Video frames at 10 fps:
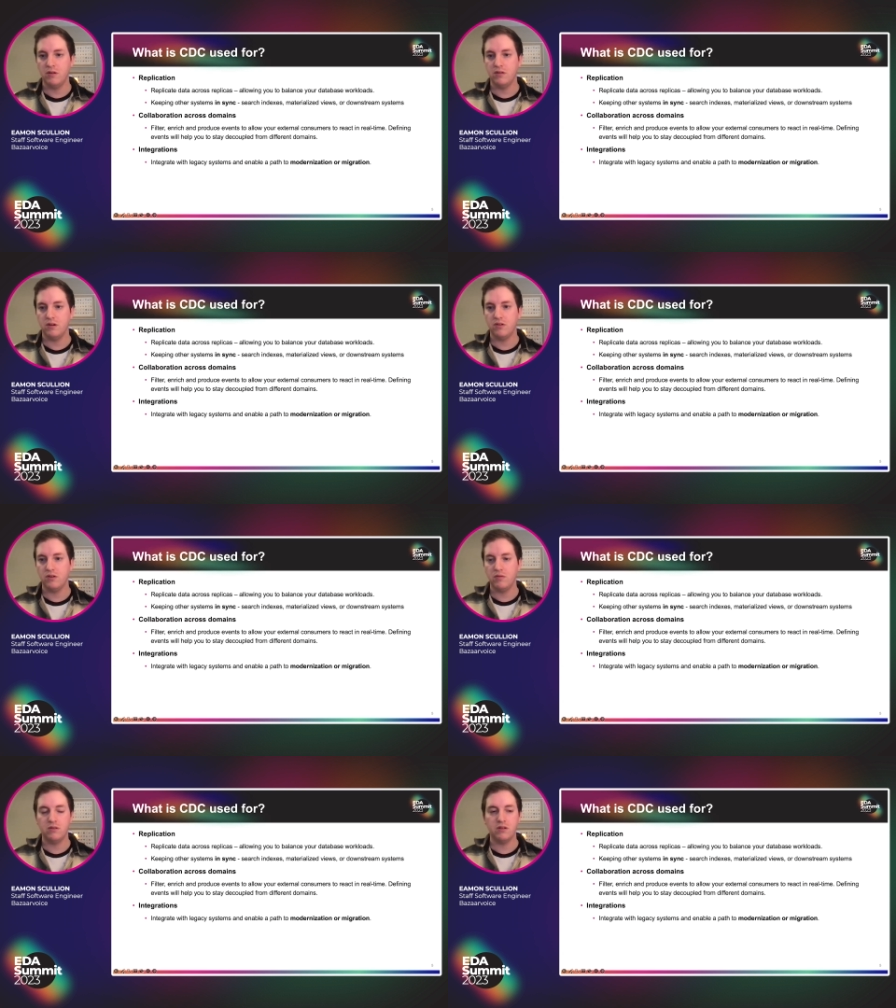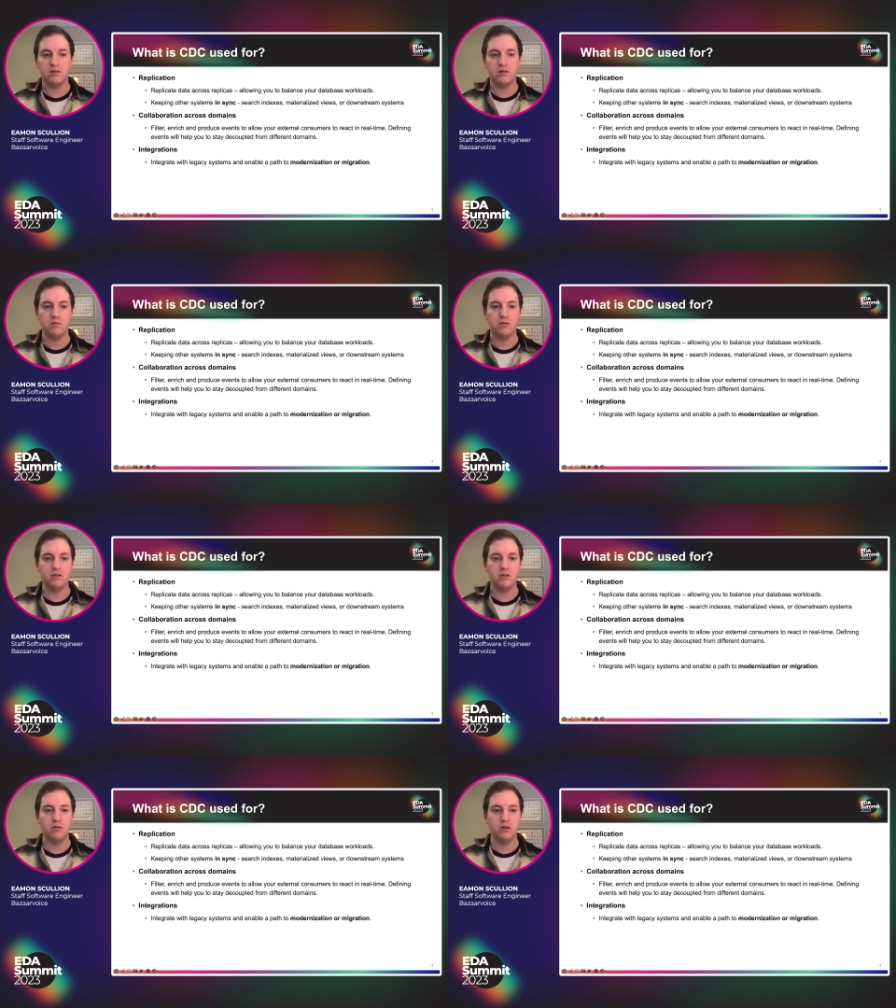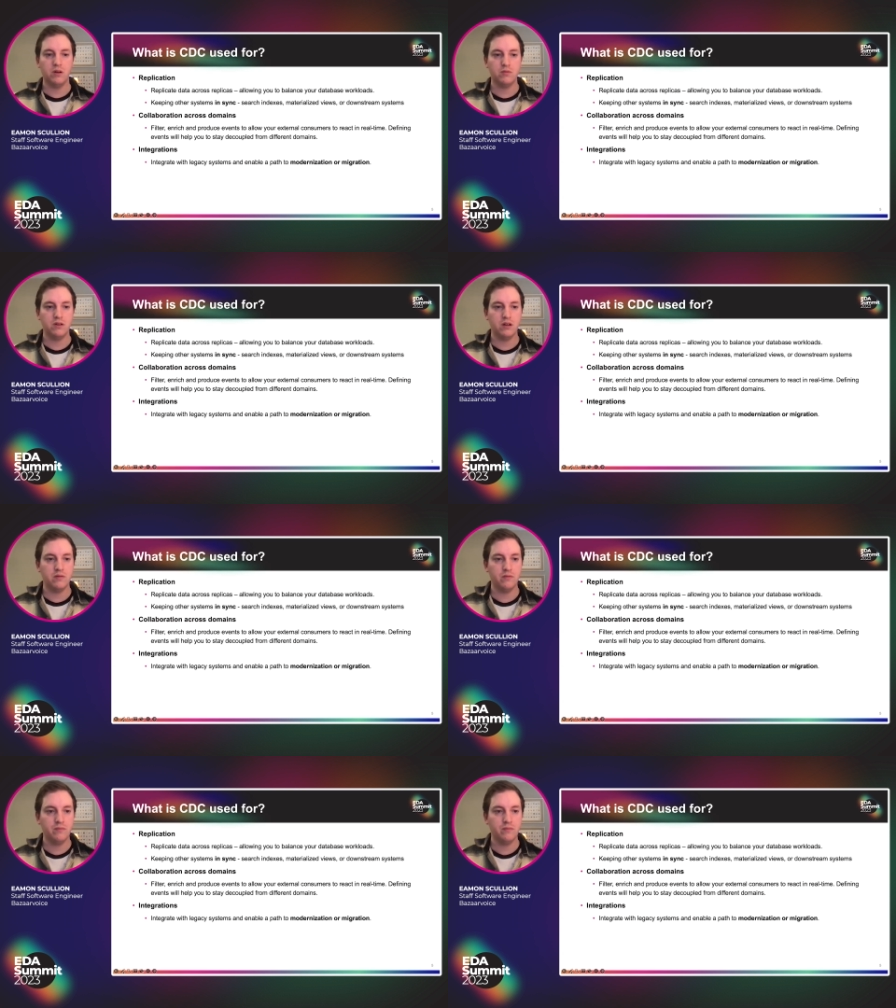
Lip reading: downstream systems you want up to date.